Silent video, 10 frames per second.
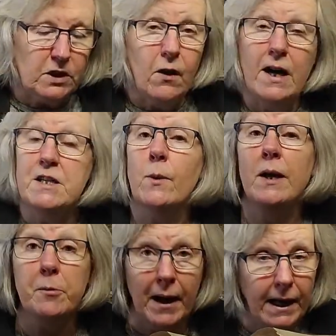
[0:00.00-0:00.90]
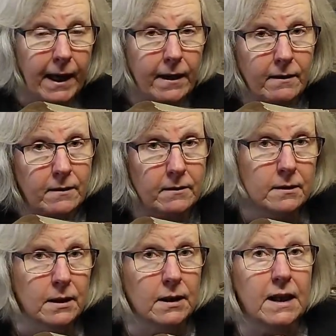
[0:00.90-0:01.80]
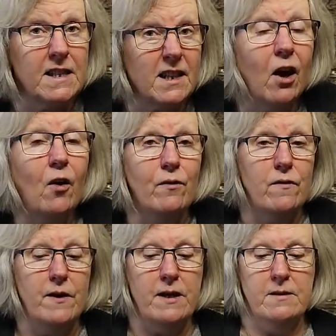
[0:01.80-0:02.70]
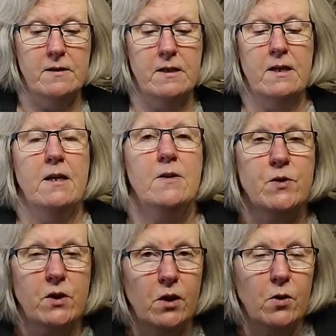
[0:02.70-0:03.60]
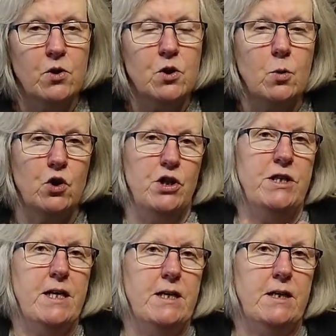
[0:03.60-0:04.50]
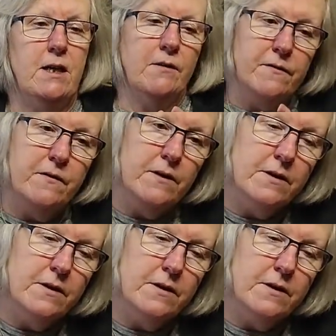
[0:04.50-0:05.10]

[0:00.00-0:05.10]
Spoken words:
I had to unpack it, at least half of it, so that I could squash it down enough